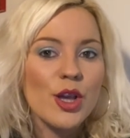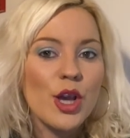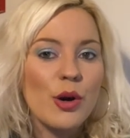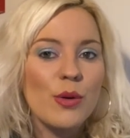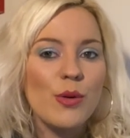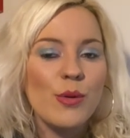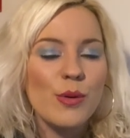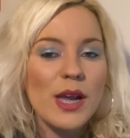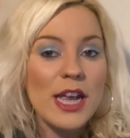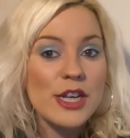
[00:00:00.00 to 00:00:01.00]
go
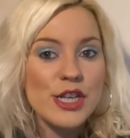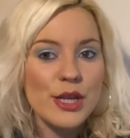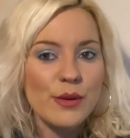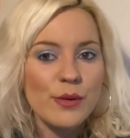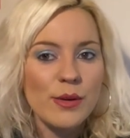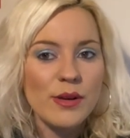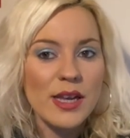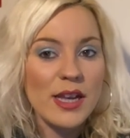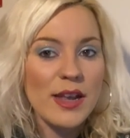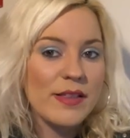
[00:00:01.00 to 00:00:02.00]
into
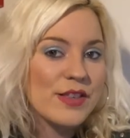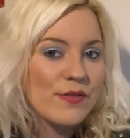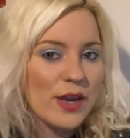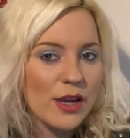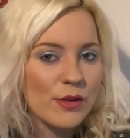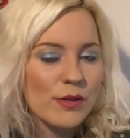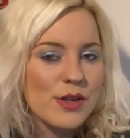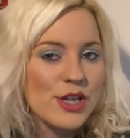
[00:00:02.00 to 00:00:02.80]
in this video